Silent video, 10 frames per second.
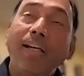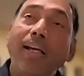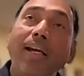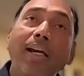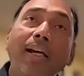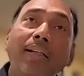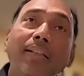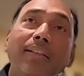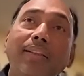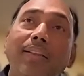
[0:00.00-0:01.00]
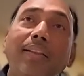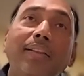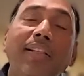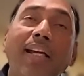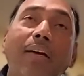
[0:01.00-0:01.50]
and
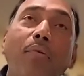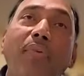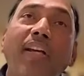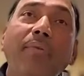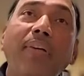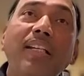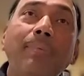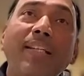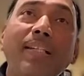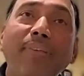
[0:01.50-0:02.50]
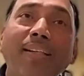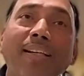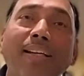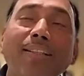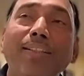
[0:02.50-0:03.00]
they have a very very specific
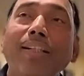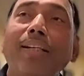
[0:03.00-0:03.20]
case